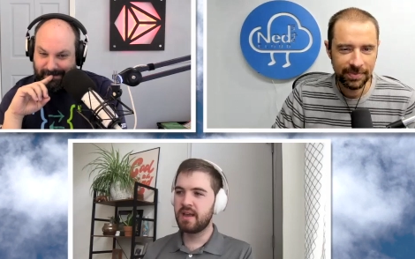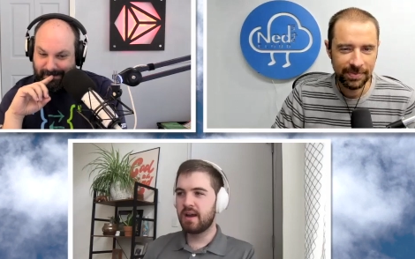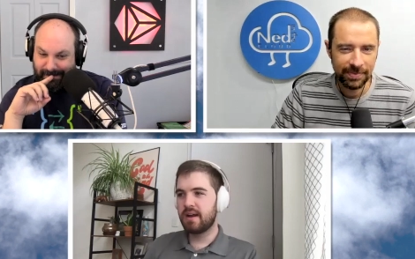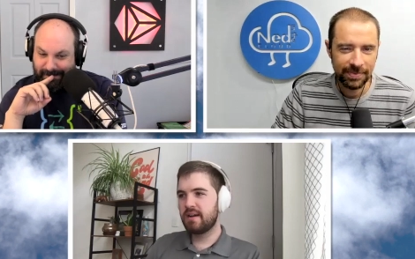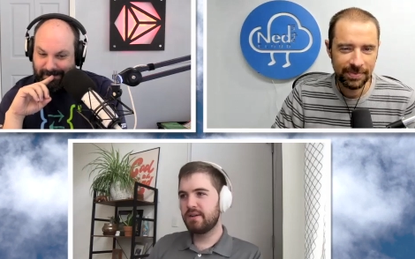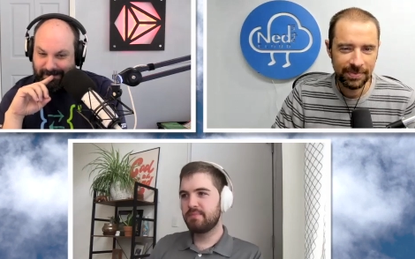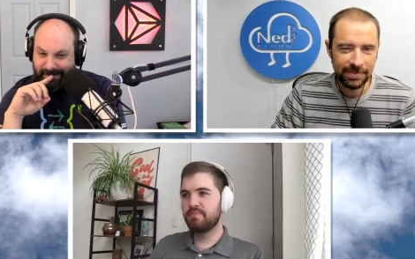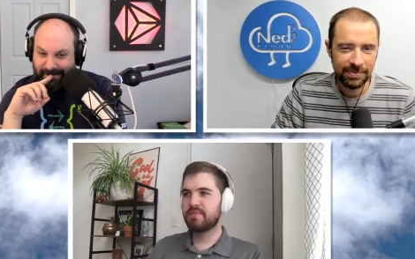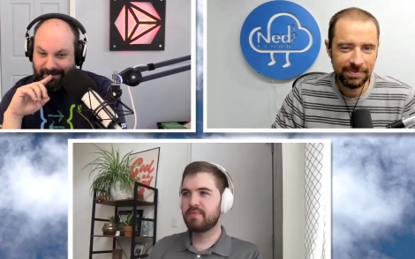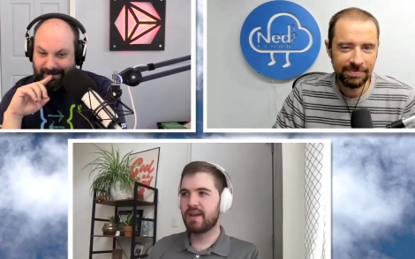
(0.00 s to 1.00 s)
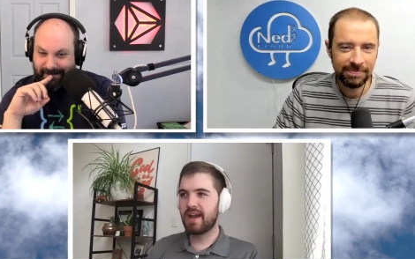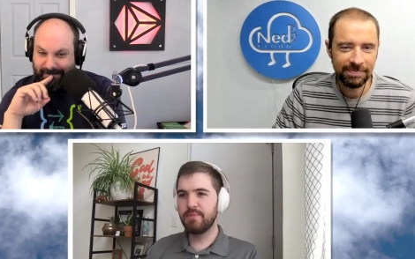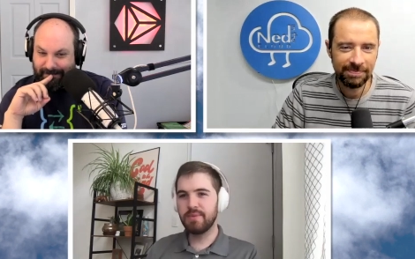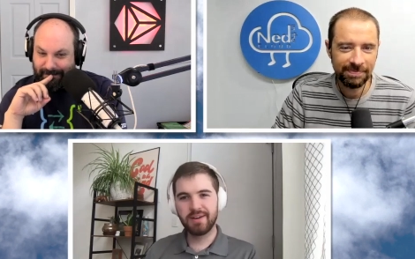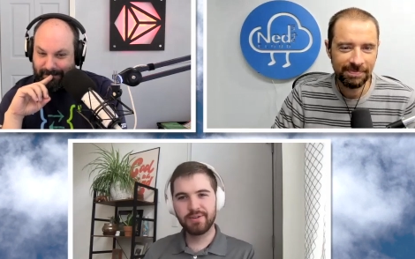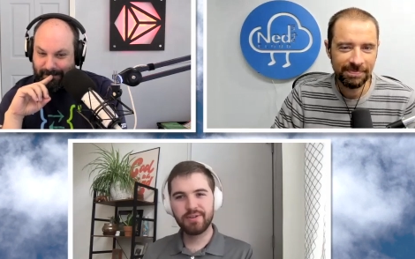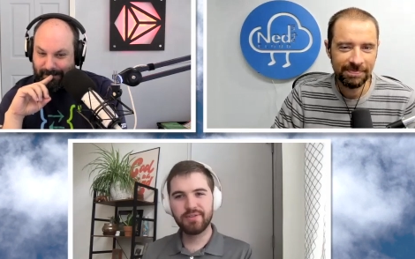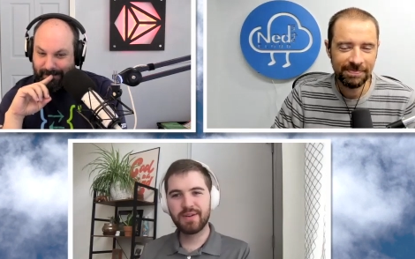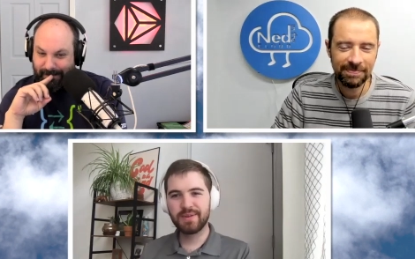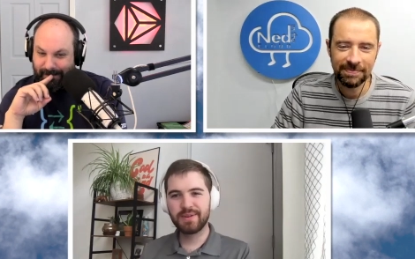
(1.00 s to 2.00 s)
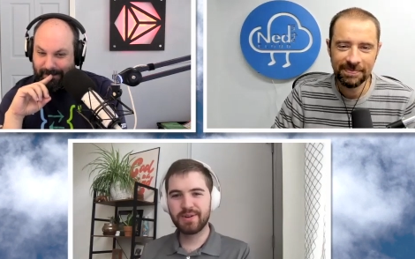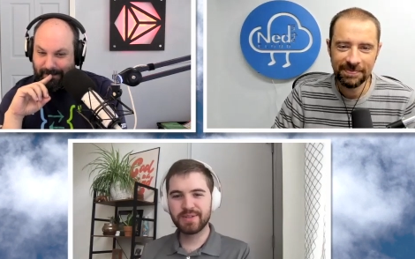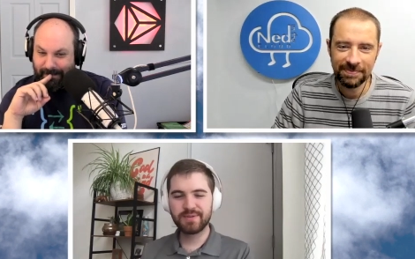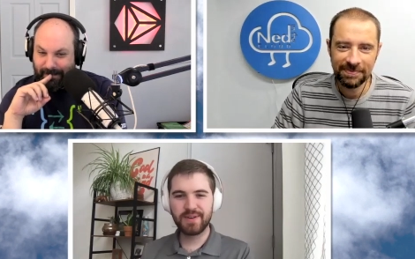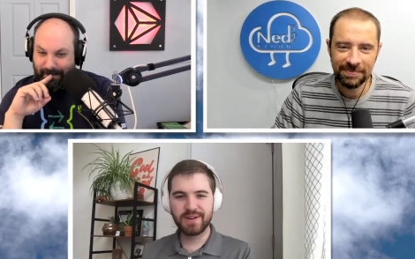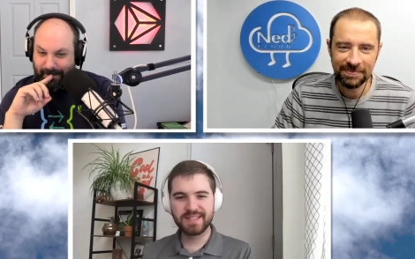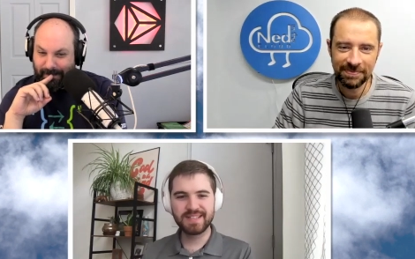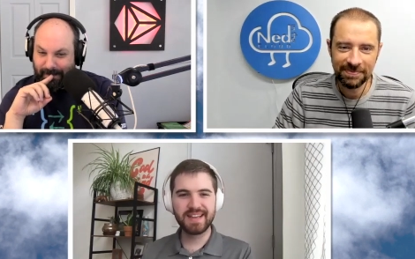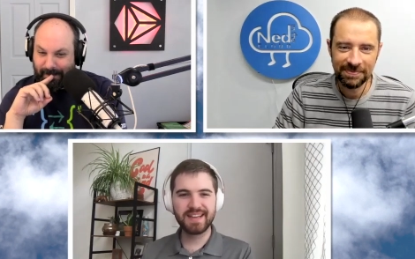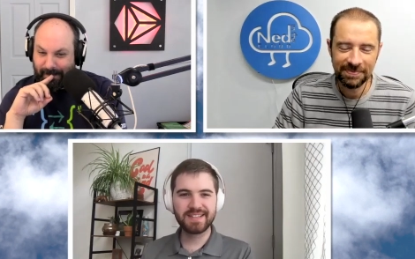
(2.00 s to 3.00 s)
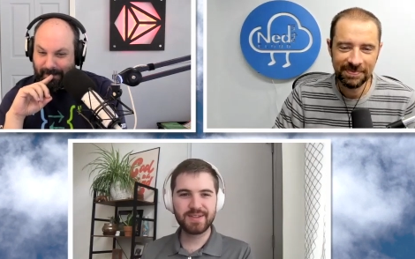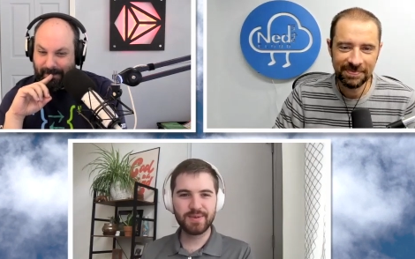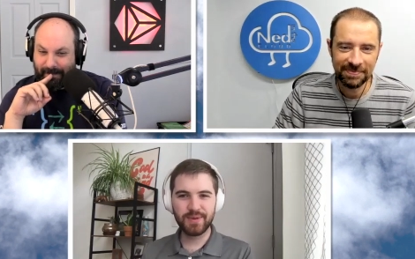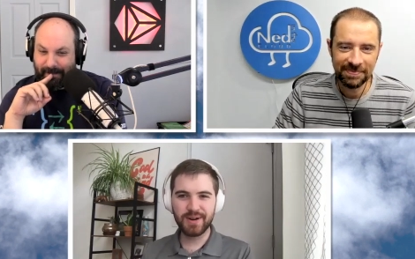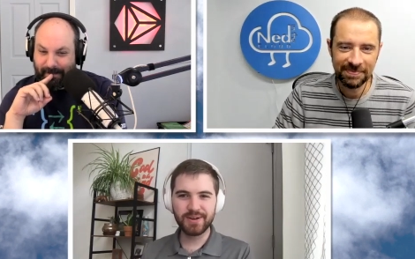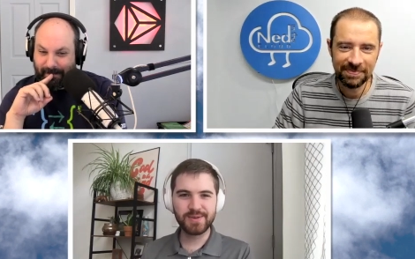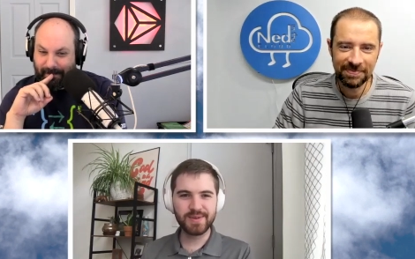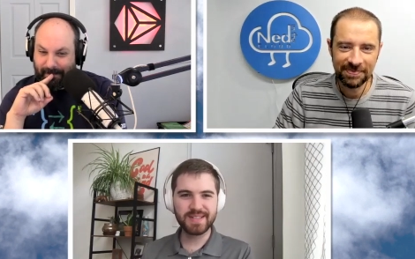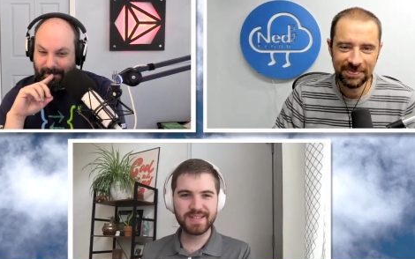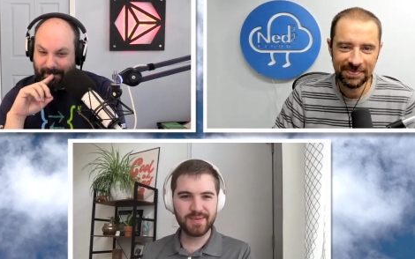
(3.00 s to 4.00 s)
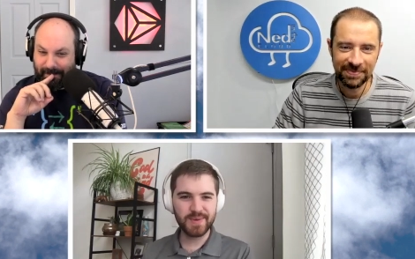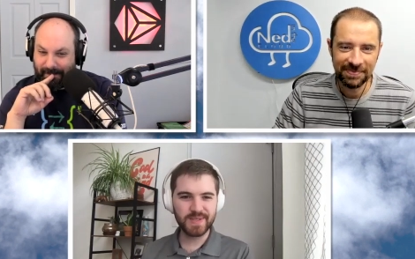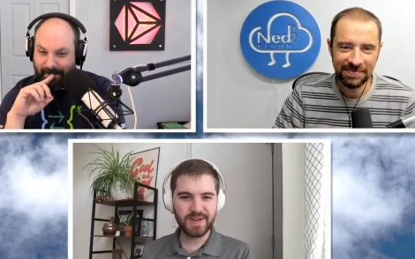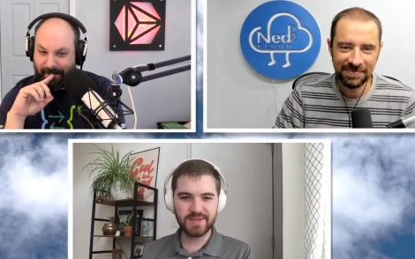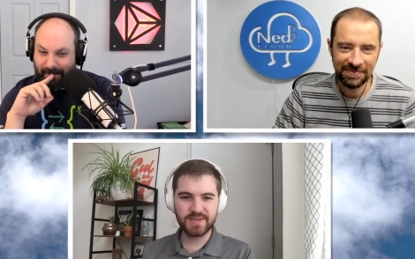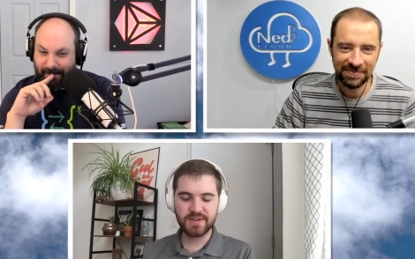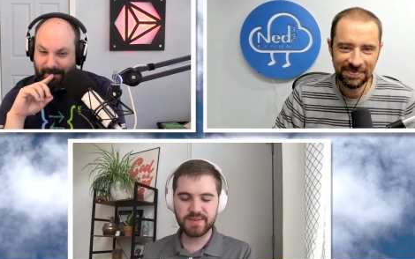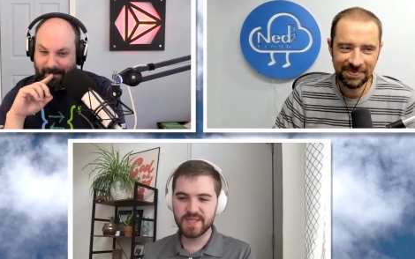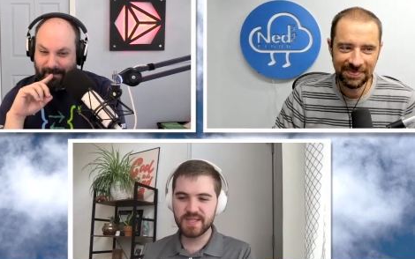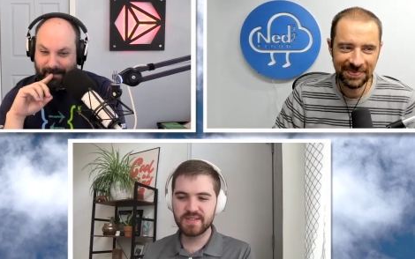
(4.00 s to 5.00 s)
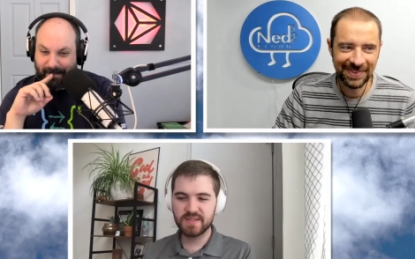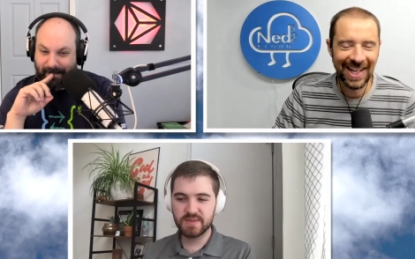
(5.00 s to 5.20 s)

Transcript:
Speaker 1: Um, I'm, I don't know if I would go as far as saying it's the wrong choice in almost all circumstances,